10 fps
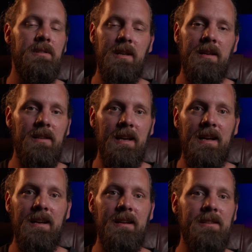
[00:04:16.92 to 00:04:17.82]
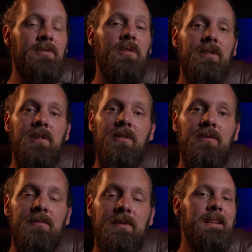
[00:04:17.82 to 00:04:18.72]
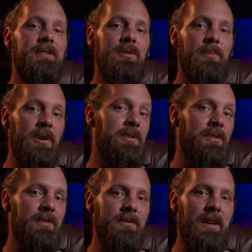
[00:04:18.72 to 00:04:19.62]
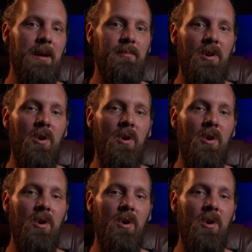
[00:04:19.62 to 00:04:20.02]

the Tail Air has got it all. It's your personal camera